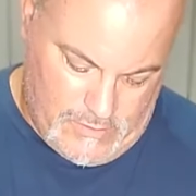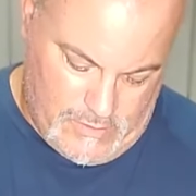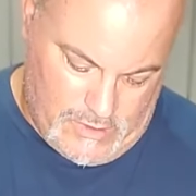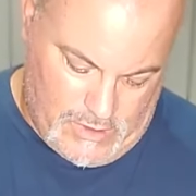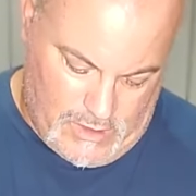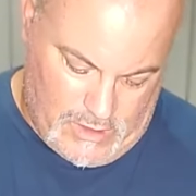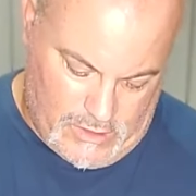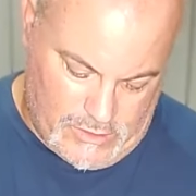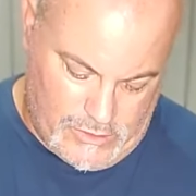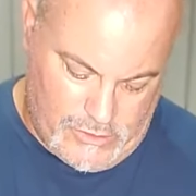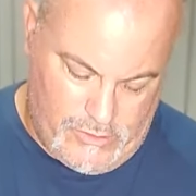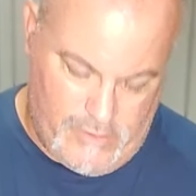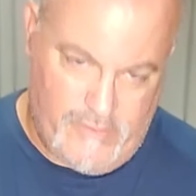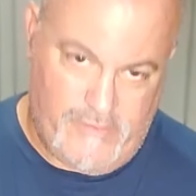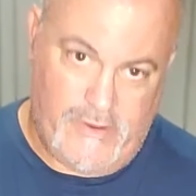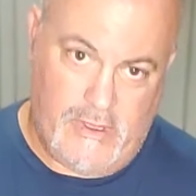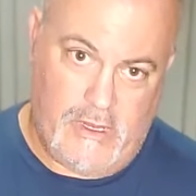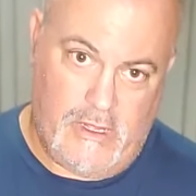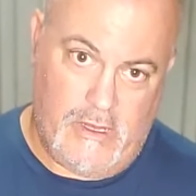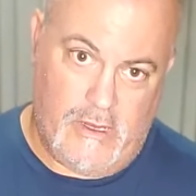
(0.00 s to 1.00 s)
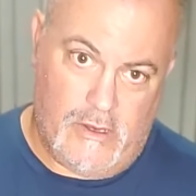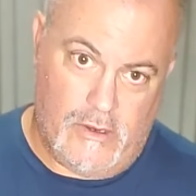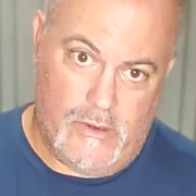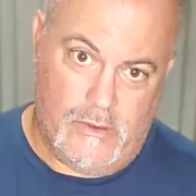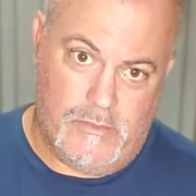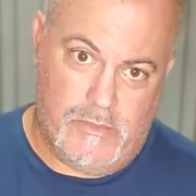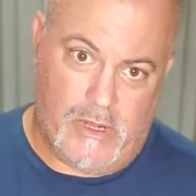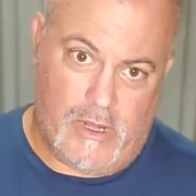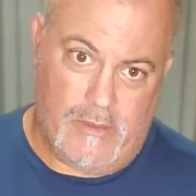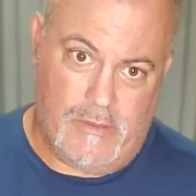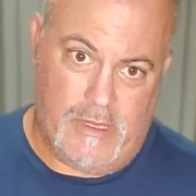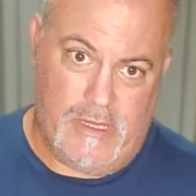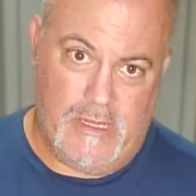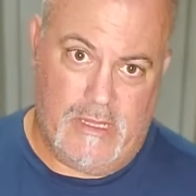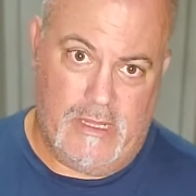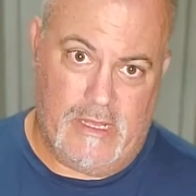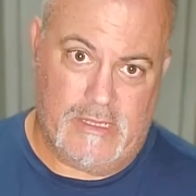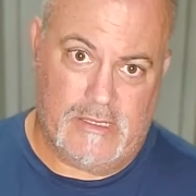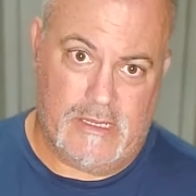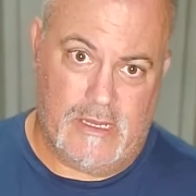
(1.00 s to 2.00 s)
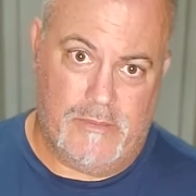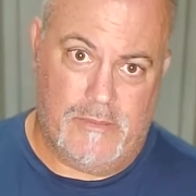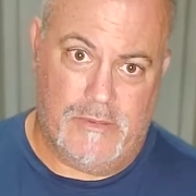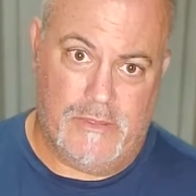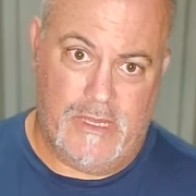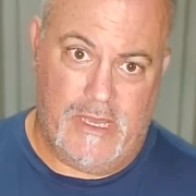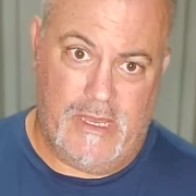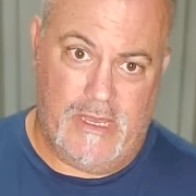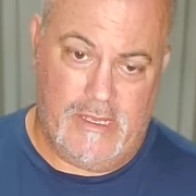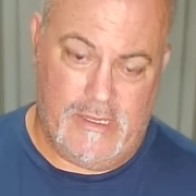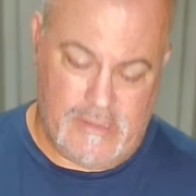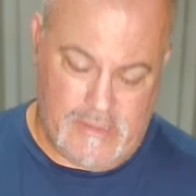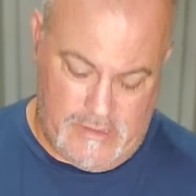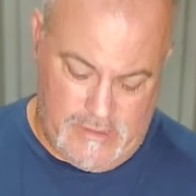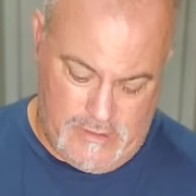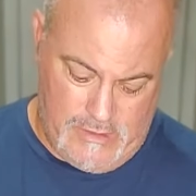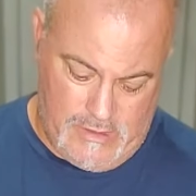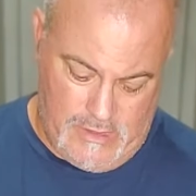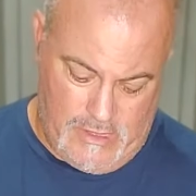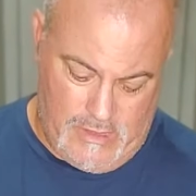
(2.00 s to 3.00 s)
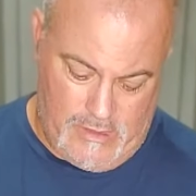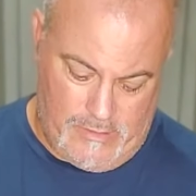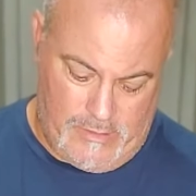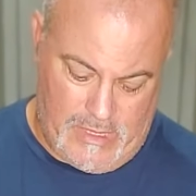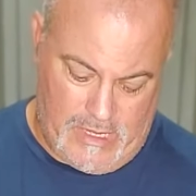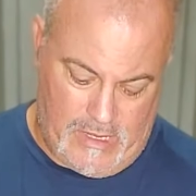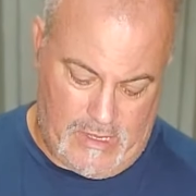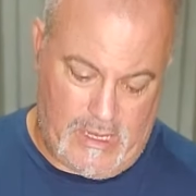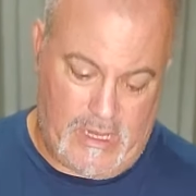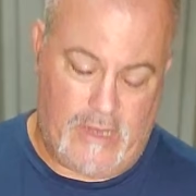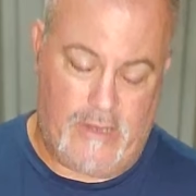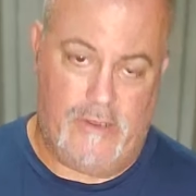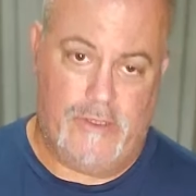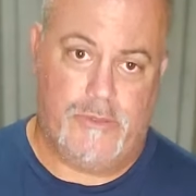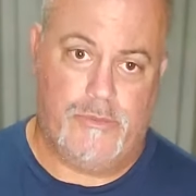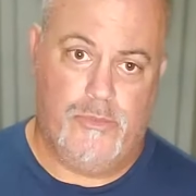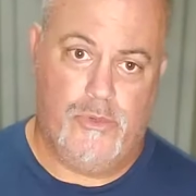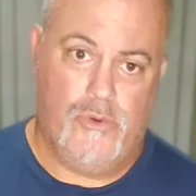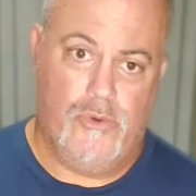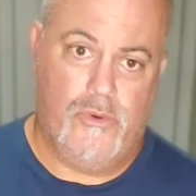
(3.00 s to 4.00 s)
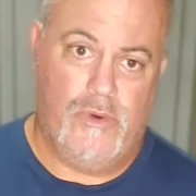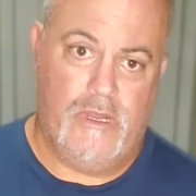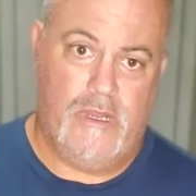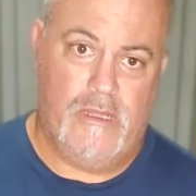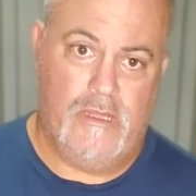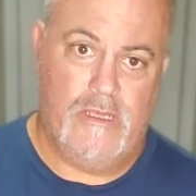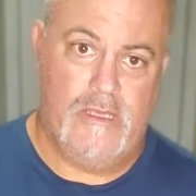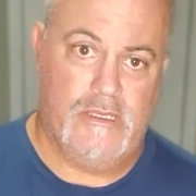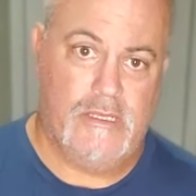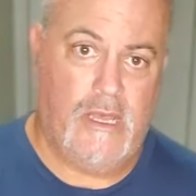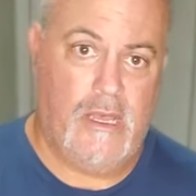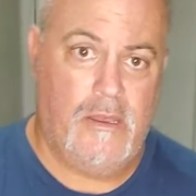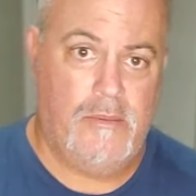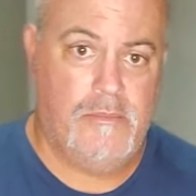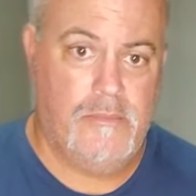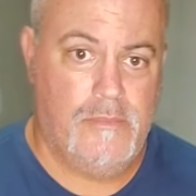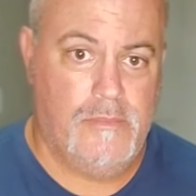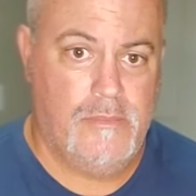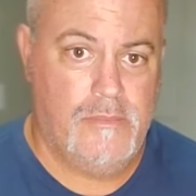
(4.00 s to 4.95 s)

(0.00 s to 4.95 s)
I'll do a video probably in the next couple of days about how to spool one of these up,